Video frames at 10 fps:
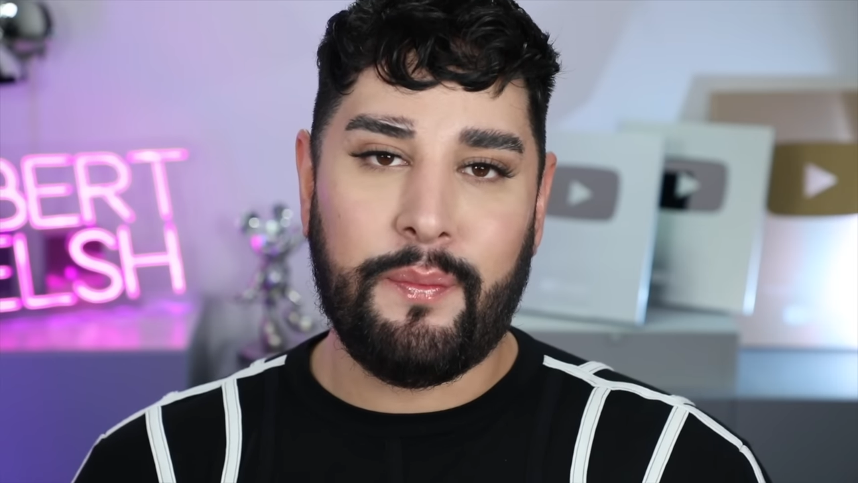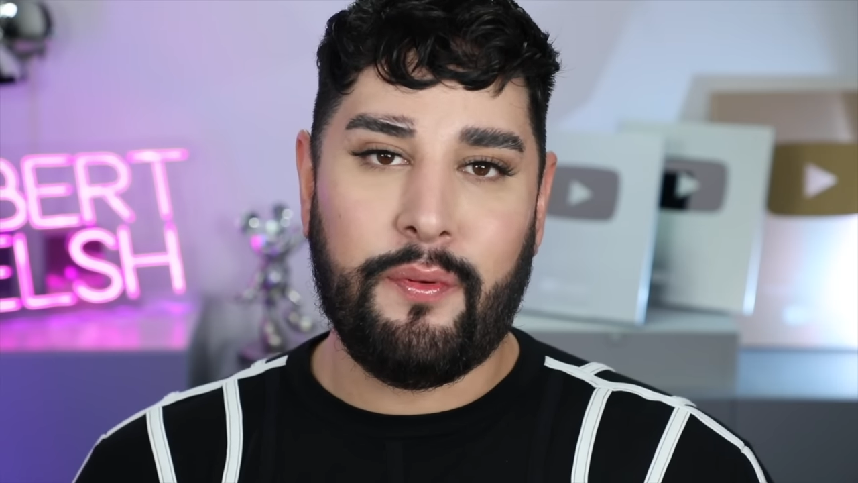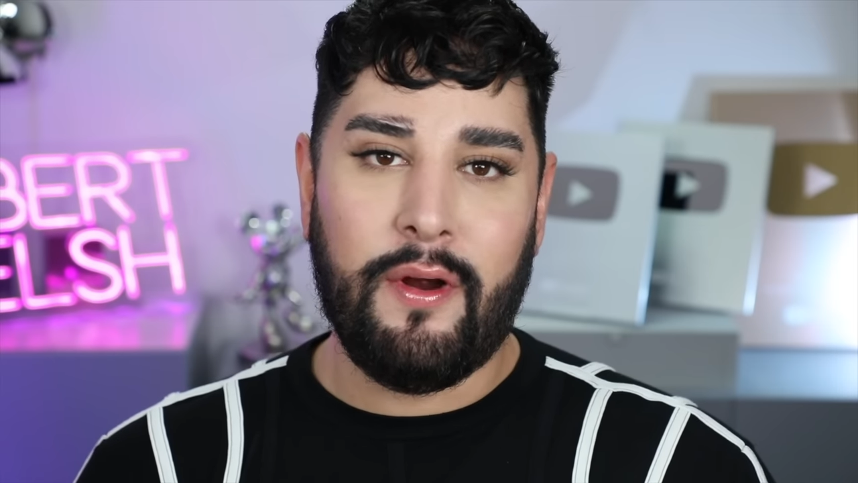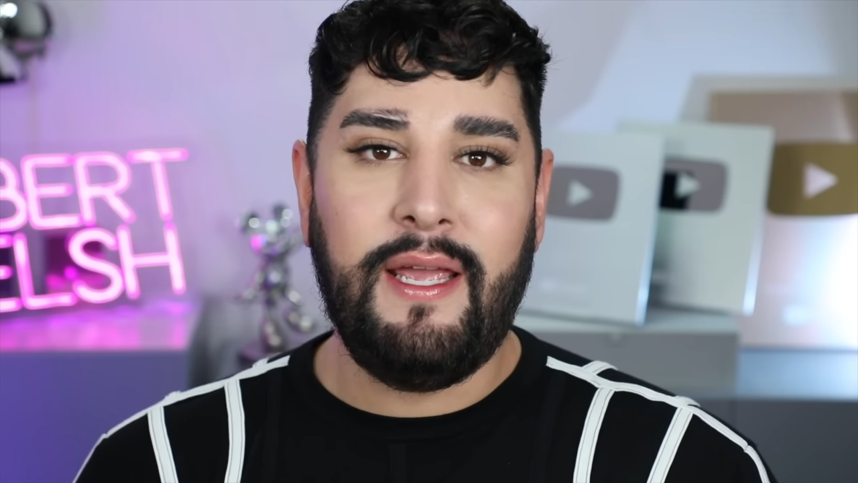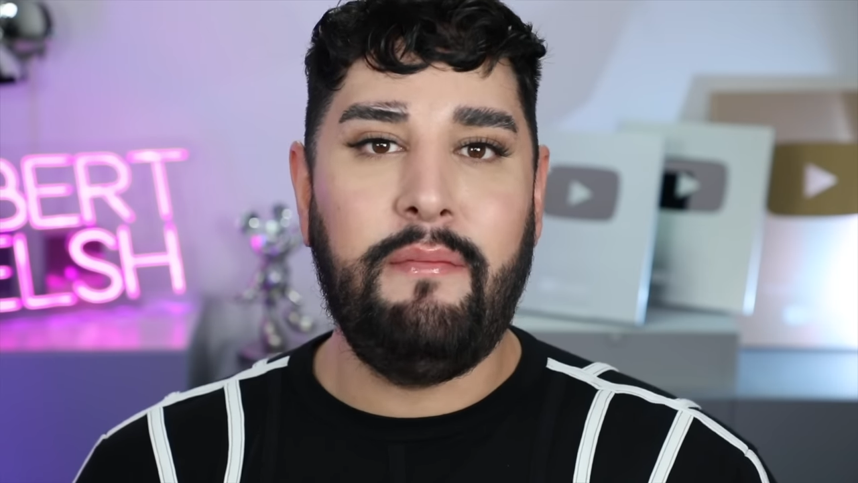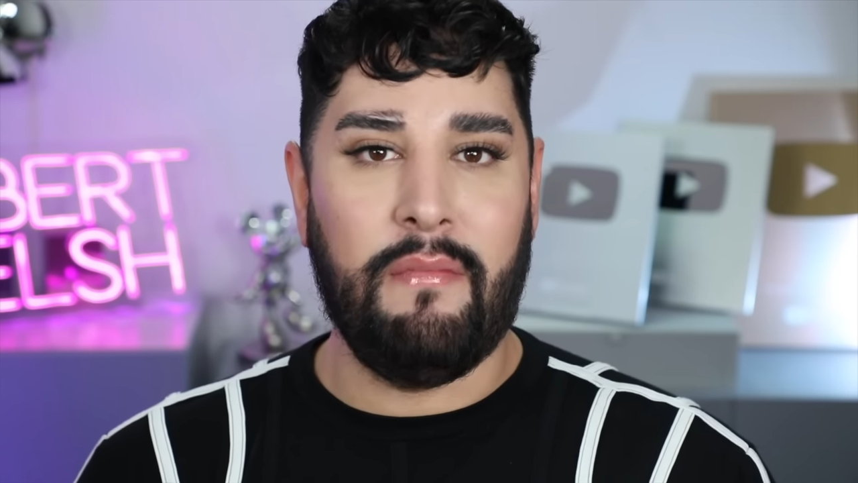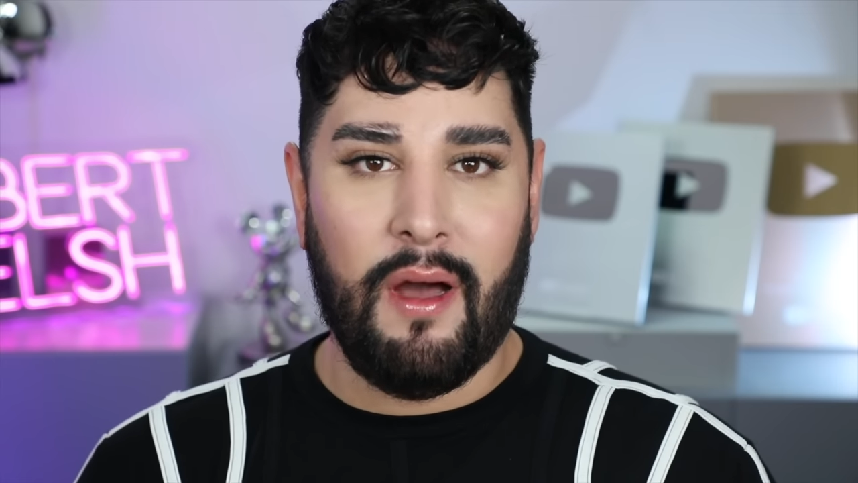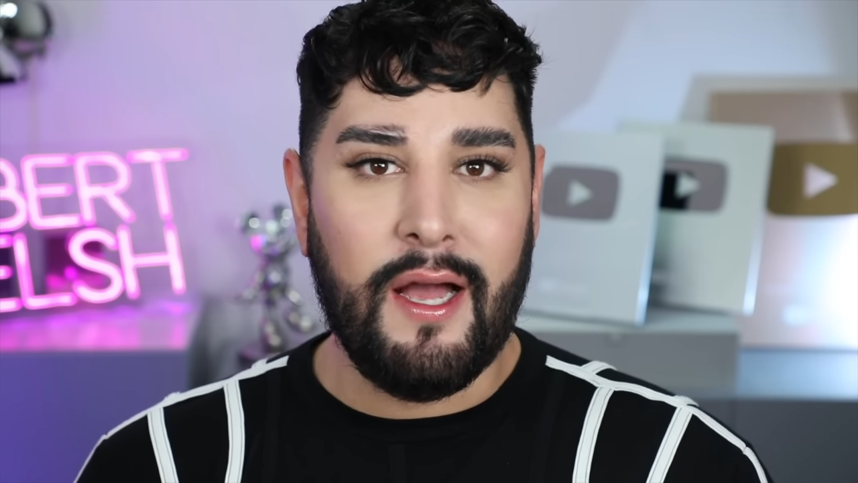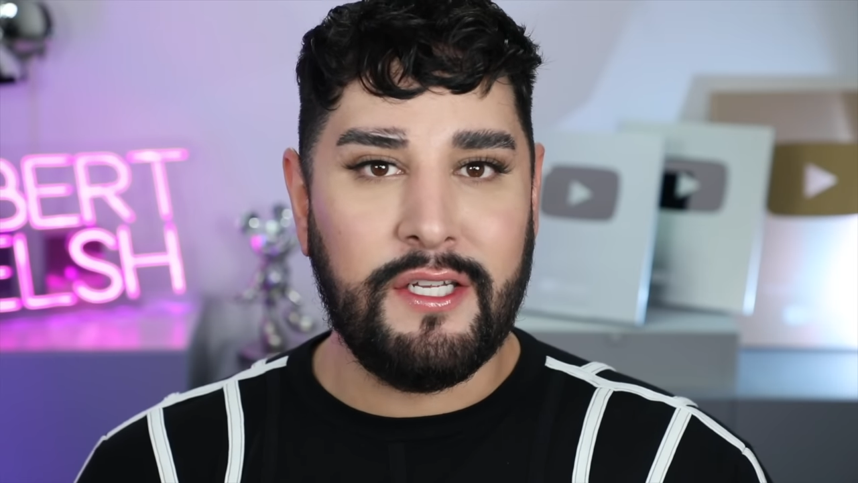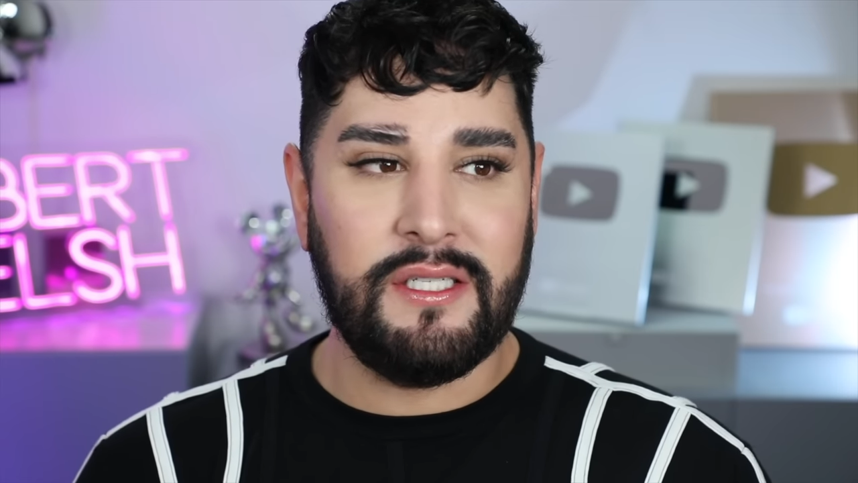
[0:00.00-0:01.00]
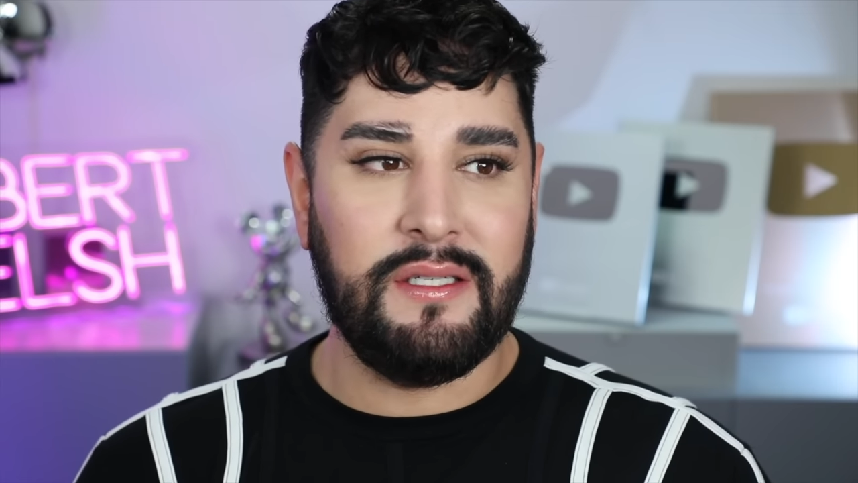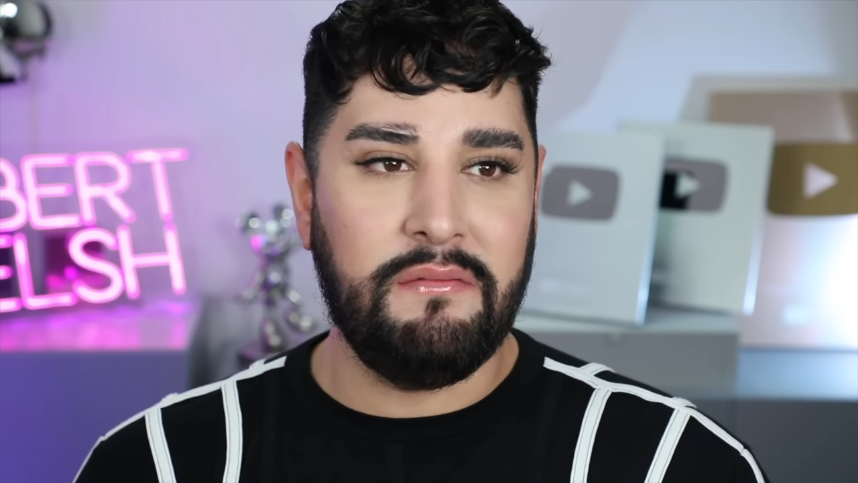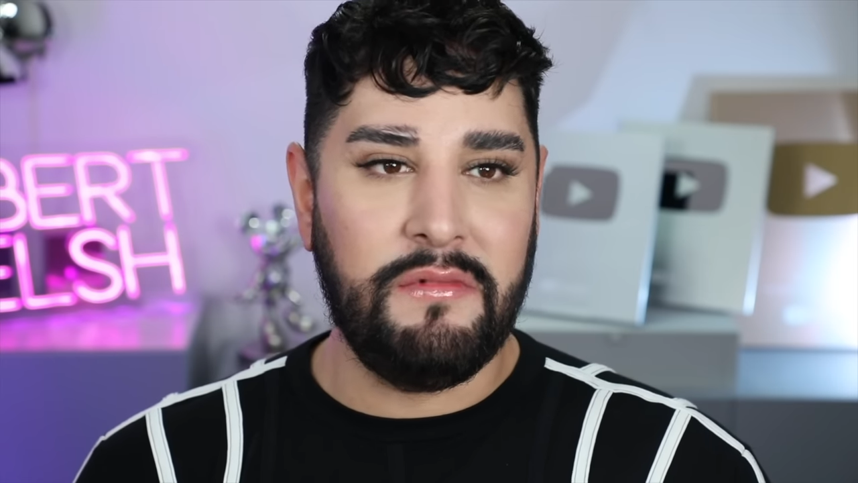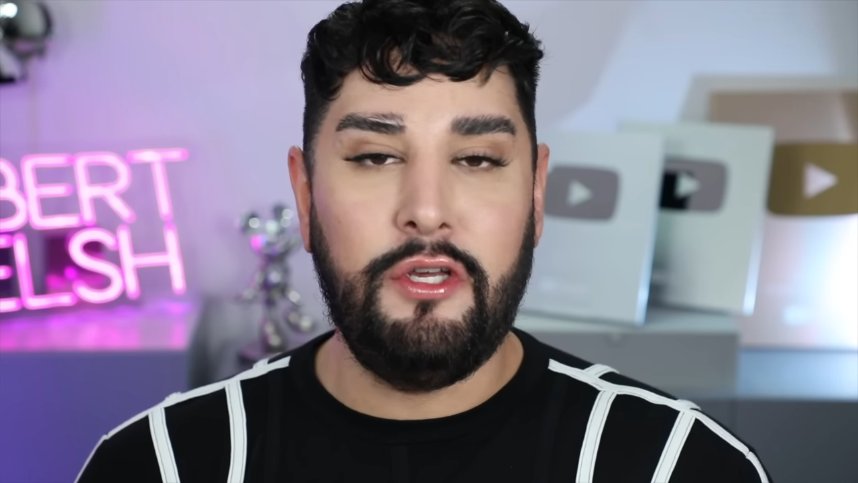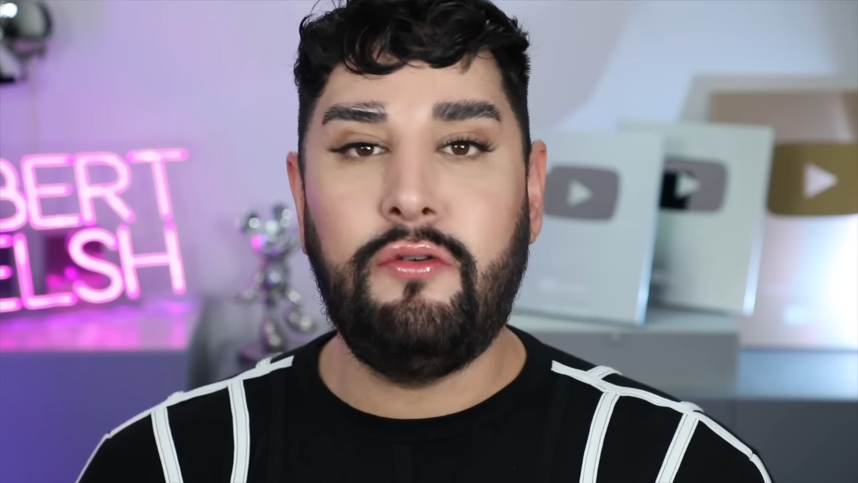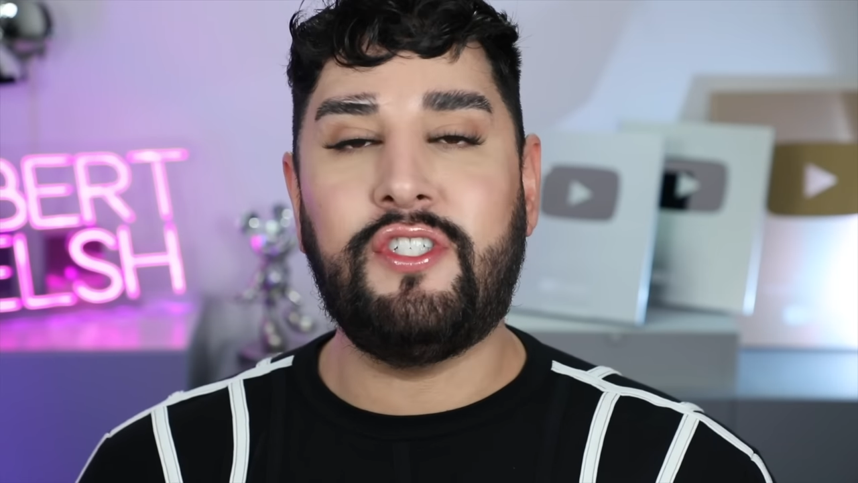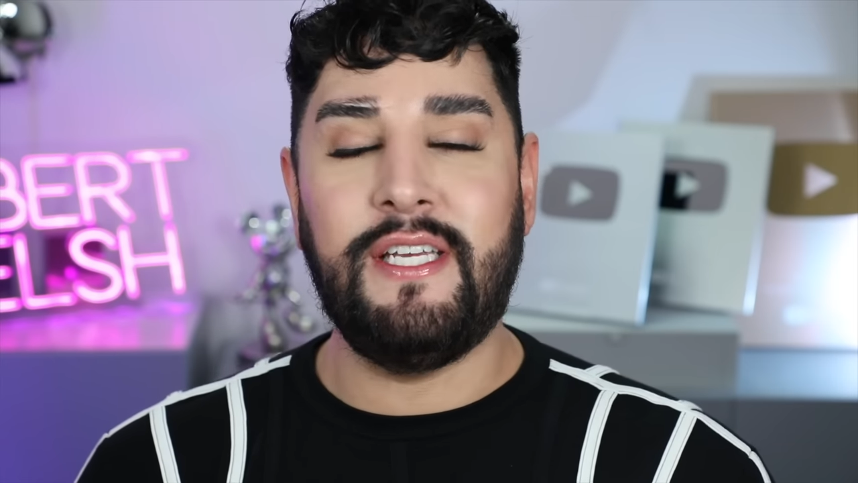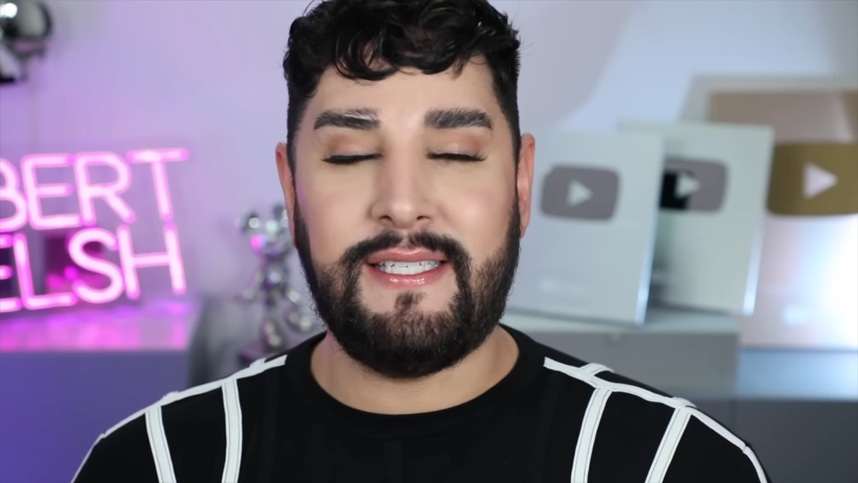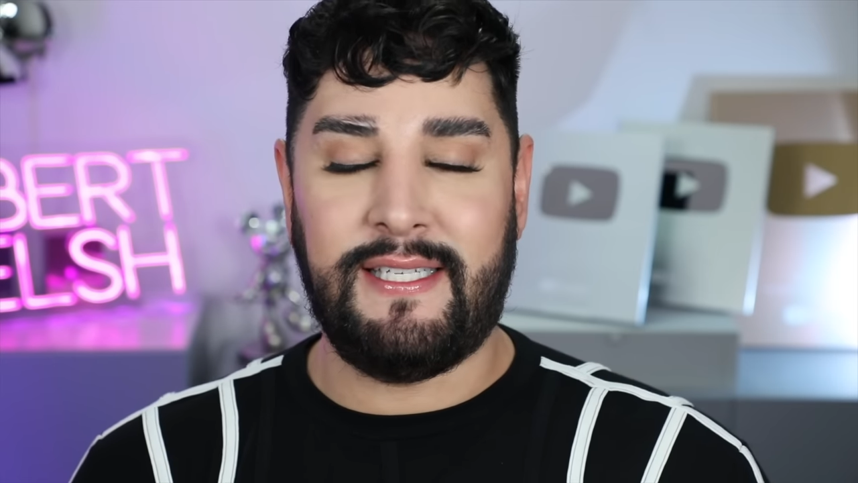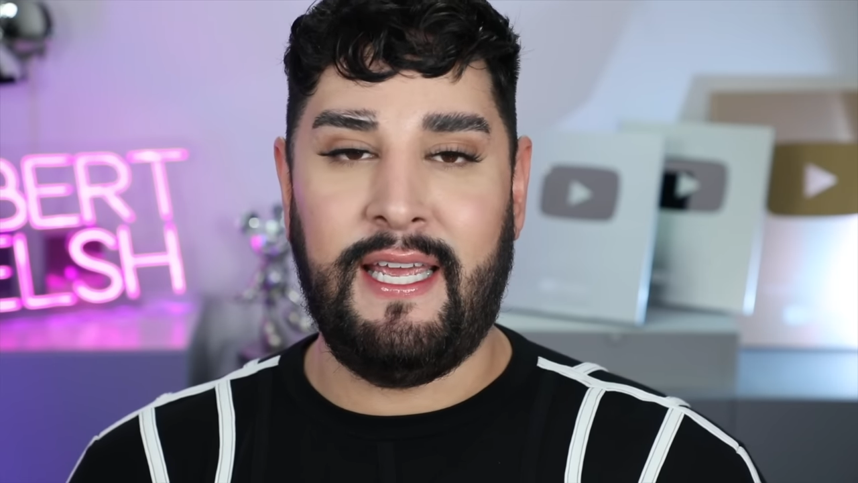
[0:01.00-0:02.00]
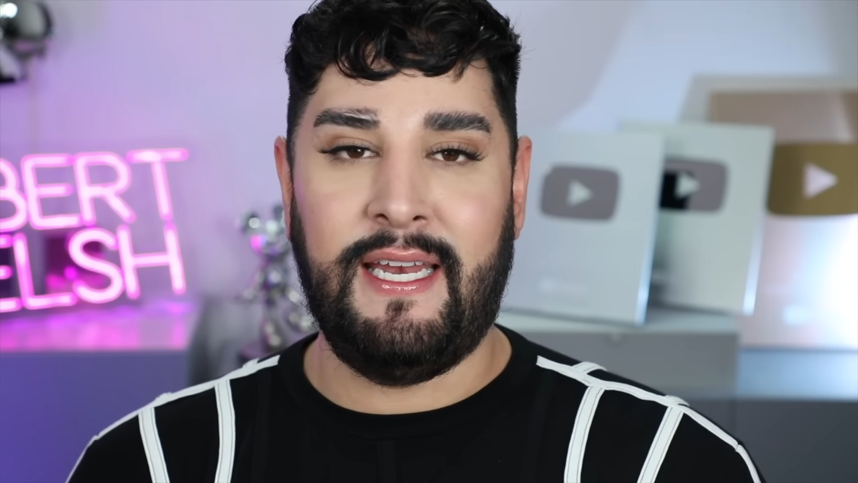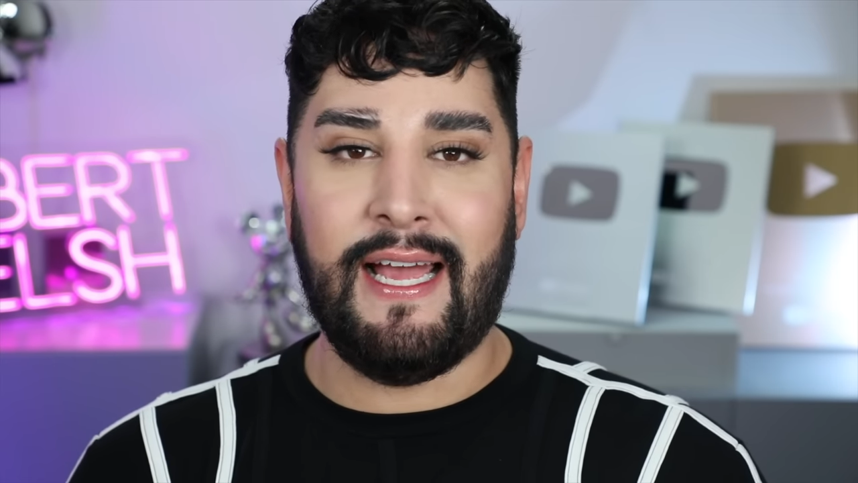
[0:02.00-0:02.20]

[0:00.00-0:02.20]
pretty much usually seen